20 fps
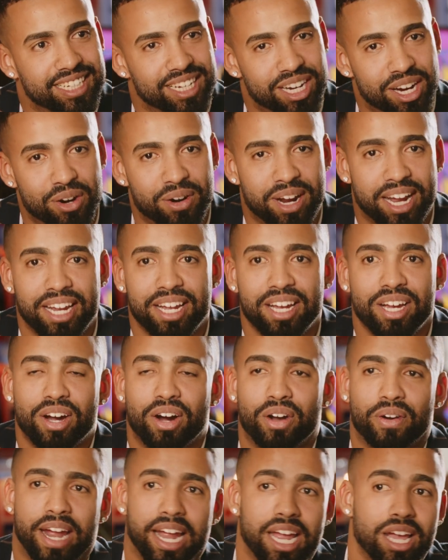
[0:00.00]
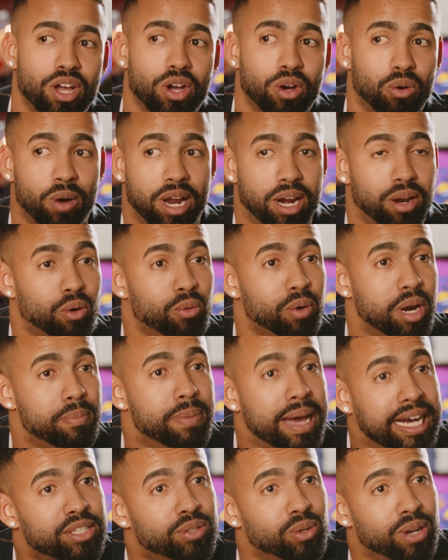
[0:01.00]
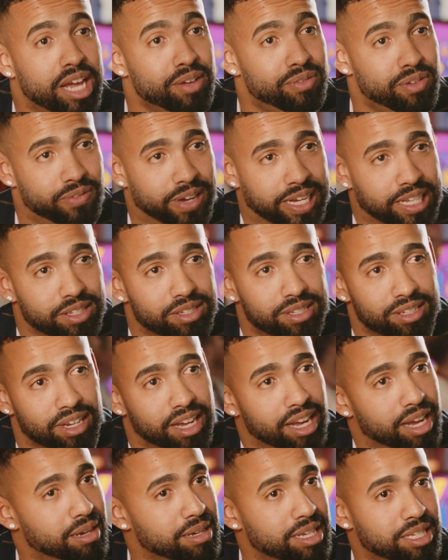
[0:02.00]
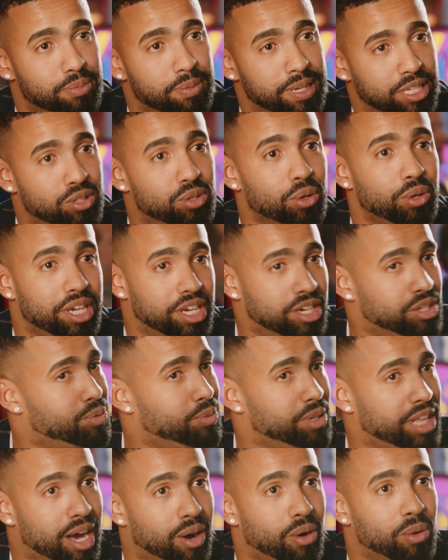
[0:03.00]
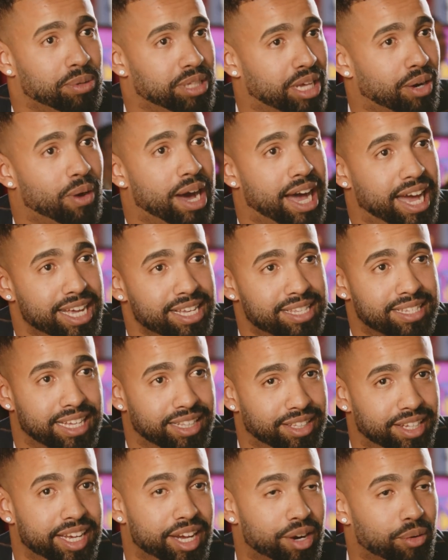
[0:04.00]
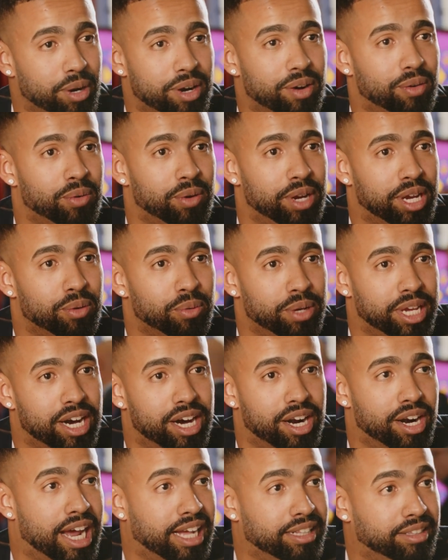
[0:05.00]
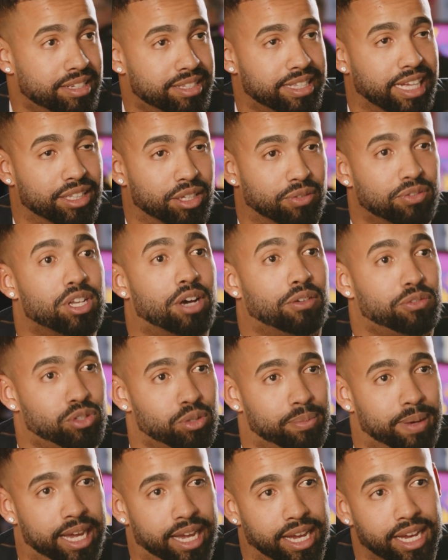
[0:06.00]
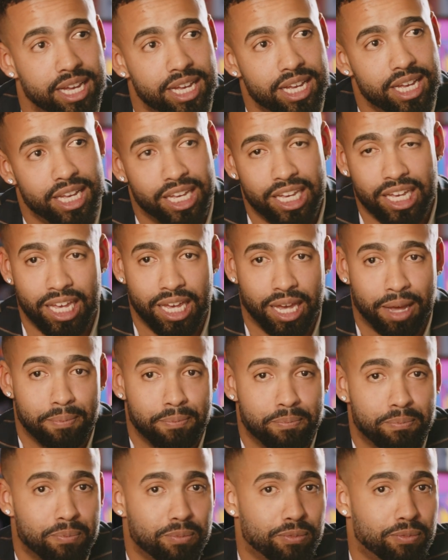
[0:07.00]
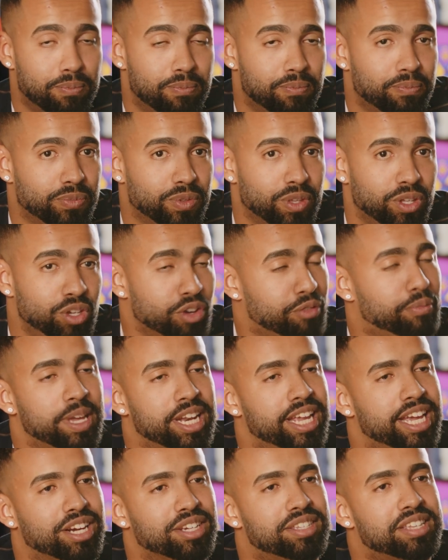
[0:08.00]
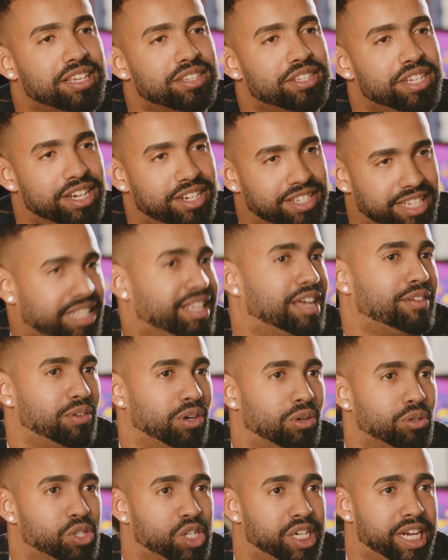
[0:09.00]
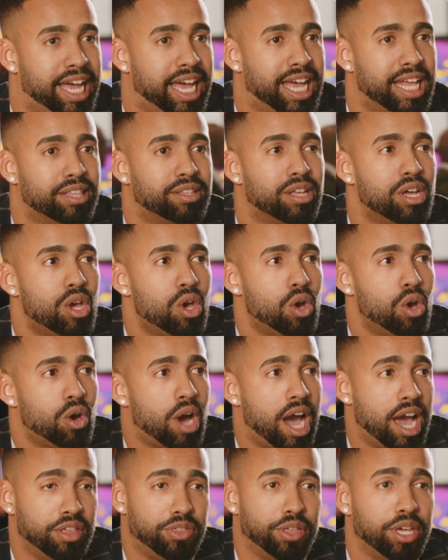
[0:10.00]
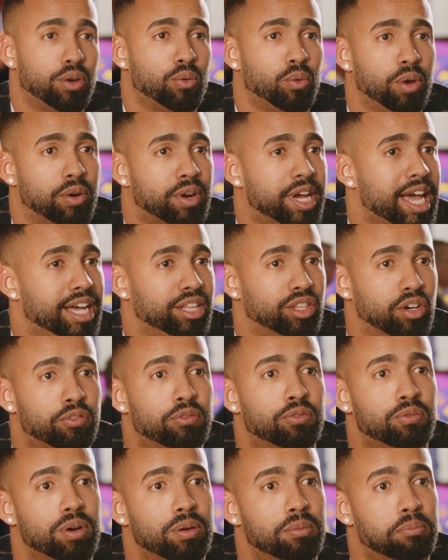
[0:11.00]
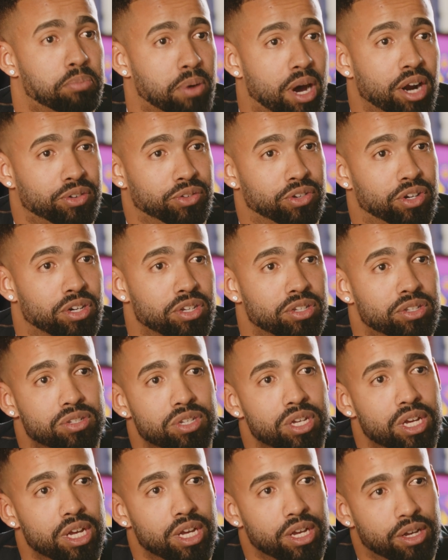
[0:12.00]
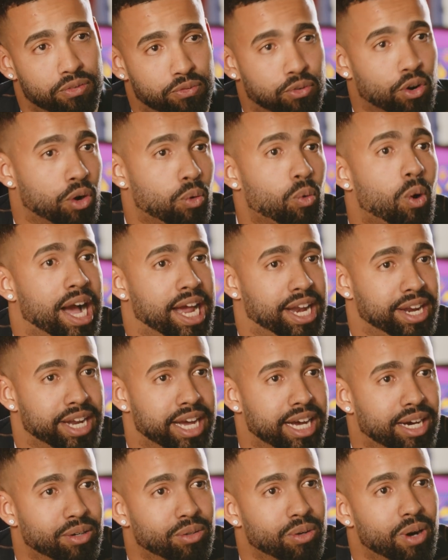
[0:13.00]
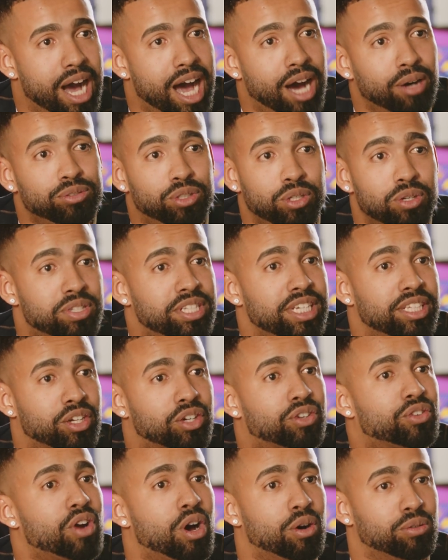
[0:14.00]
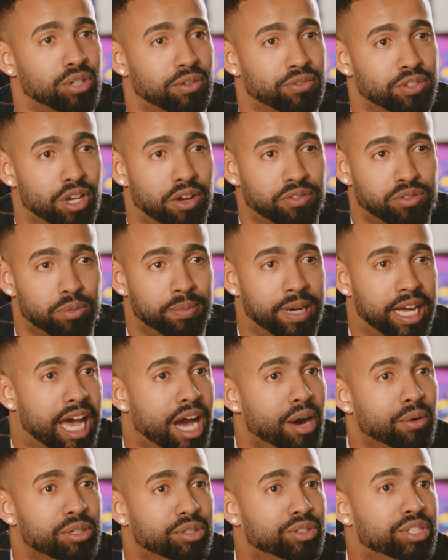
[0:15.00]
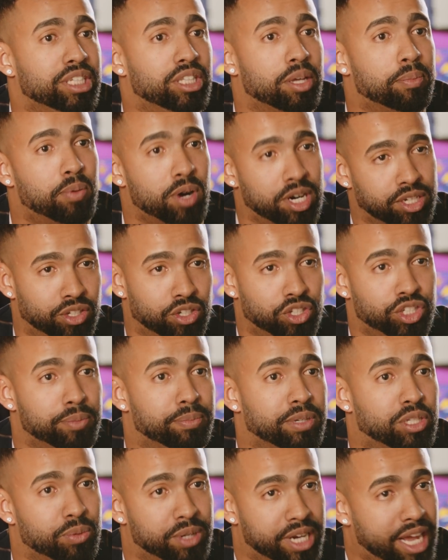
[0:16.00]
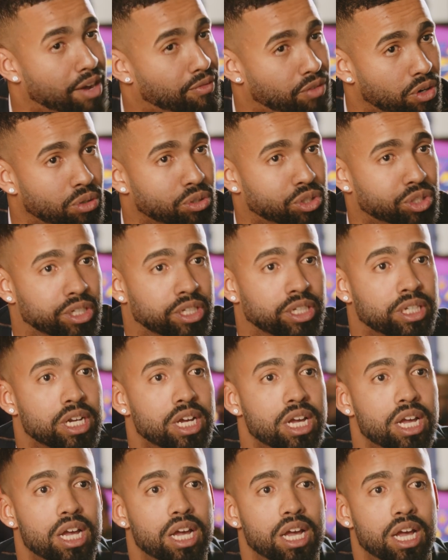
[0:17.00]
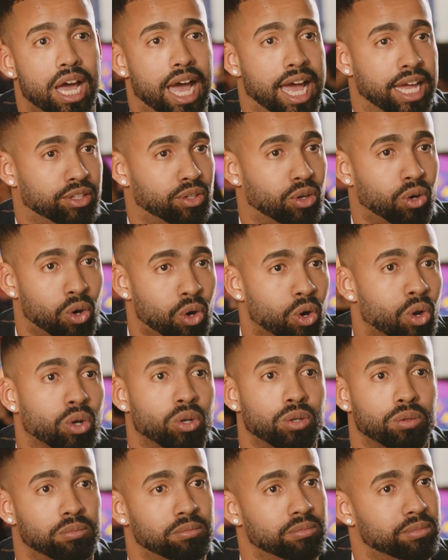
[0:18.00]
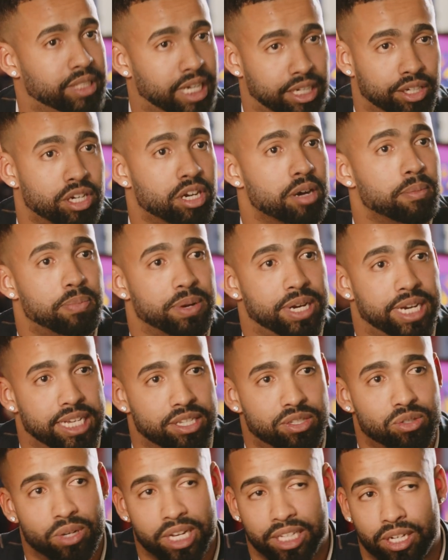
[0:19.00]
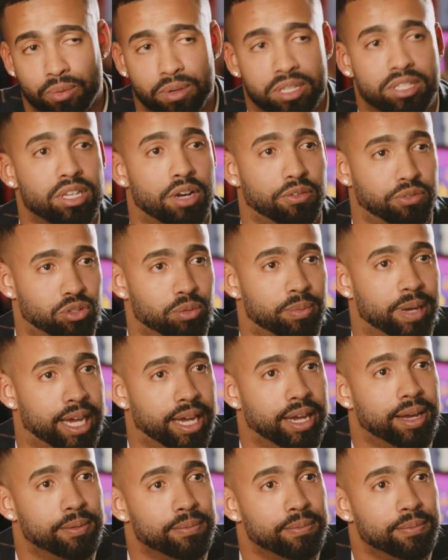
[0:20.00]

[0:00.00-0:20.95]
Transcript: All right. Well, we're back to live events. It's been 2 years without ICE, and here we are at the stand of Soft2Bet. You've been here 6 years at Evolution, and I think we're kind of partners for a while now. How do you see the growth of Soft2Bet? How do you see the partnership between Evolution and all the other companies together with Soft2Bet?